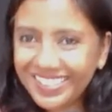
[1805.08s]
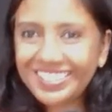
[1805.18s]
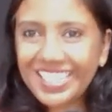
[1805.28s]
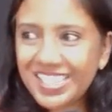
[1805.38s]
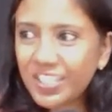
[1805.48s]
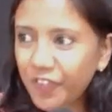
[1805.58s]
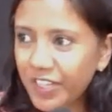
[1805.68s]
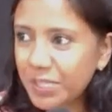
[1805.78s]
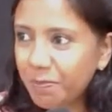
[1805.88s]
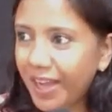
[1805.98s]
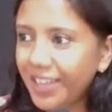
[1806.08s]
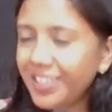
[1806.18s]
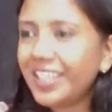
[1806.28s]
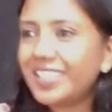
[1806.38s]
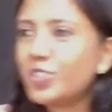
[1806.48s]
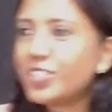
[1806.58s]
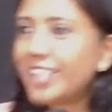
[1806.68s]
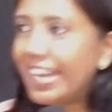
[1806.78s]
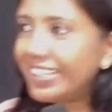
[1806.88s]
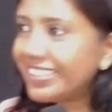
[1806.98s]
That's the first part. Like you
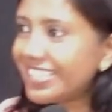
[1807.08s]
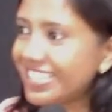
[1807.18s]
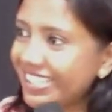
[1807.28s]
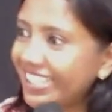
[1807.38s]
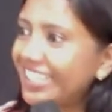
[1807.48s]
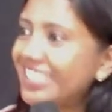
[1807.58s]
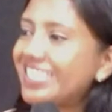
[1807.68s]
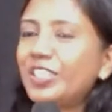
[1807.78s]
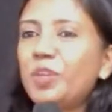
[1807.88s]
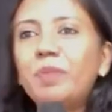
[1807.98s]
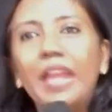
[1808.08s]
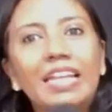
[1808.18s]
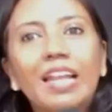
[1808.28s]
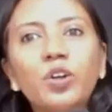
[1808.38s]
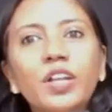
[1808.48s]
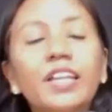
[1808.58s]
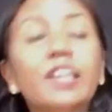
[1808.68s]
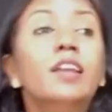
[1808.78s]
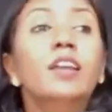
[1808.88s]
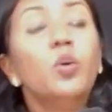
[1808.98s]
stand in the streets and you're praying loudly.
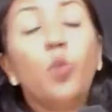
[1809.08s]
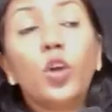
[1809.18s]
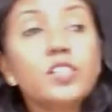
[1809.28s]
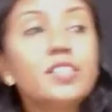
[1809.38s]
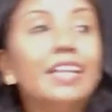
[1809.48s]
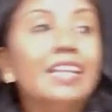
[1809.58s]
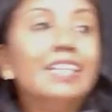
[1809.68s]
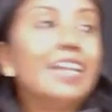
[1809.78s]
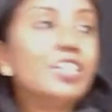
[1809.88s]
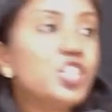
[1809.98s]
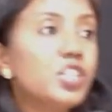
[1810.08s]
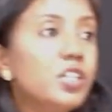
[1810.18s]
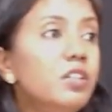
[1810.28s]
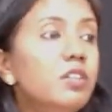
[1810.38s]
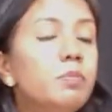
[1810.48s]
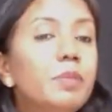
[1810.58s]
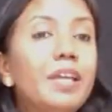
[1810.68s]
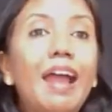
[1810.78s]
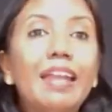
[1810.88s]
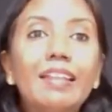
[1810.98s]
What is the intention
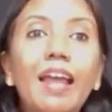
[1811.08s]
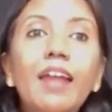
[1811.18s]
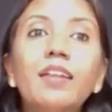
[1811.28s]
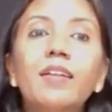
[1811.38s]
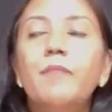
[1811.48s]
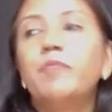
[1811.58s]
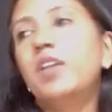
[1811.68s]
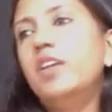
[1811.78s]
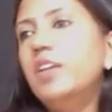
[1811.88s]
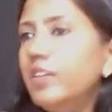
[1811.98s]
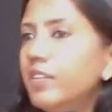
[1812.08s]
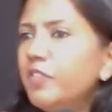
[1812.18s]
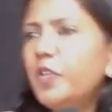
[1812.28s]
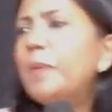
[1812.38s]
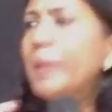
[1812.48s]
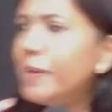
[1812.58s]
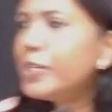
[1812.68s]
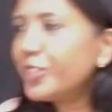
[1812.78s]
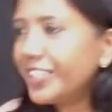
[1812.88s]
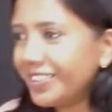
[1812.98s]
behind that? For people
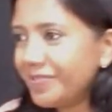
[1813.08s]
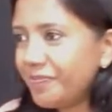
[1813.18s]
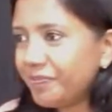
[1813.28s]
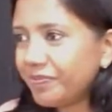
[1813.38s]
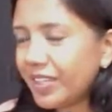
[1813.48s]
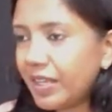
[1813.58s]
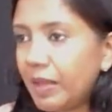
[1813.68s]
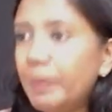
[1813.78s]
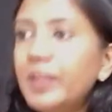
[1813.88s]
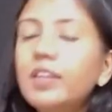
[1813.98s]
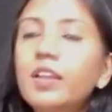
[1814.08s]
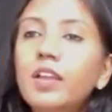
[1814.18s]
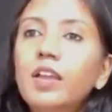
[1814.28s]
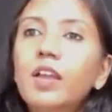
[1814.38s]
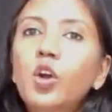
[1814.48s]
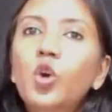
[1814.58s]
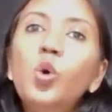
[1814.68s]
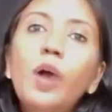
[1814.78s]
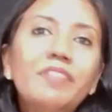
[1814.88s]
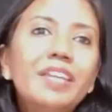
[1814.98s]
to hear. But who
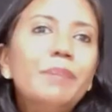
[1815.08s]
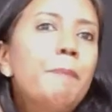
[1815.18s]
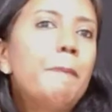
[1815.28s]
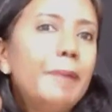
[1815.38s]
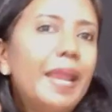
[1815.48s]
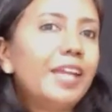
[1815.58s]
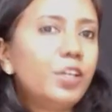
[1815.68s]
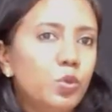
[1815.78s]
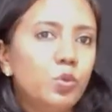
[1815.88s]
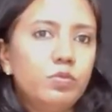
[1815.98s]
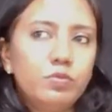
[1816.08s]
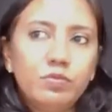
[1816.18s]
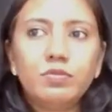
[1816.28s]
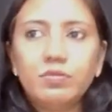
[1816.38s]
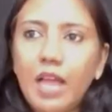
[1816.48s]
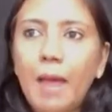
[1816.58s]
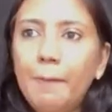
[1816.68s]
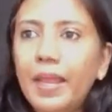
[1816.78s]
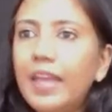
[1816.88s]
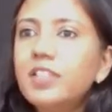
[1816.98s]
are we praying to? Our
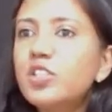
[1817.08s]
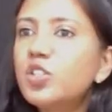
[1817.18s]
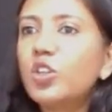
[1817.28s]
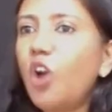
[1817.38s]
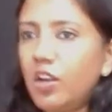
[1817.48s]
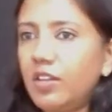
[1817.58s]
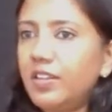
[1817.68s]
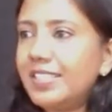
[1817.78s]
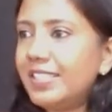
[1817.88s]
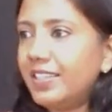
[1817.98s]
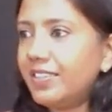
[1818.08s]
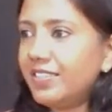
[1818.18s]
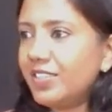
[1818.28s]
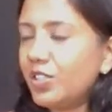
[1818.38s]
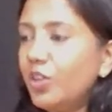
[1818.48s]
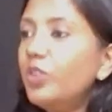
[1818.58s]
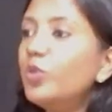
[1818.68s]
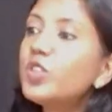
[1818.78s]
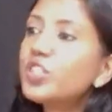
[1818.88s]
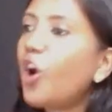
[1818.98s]
prayer is to God, isn't it? So
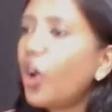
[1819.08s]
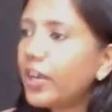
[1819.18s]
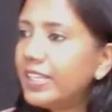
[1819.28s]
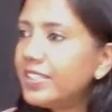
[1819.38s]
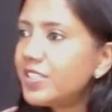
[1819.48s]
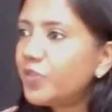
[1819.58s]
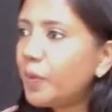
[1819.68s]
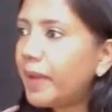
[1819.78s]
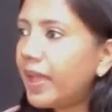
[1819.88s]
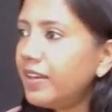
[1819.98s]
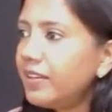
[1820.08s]
who's the audience for prayer?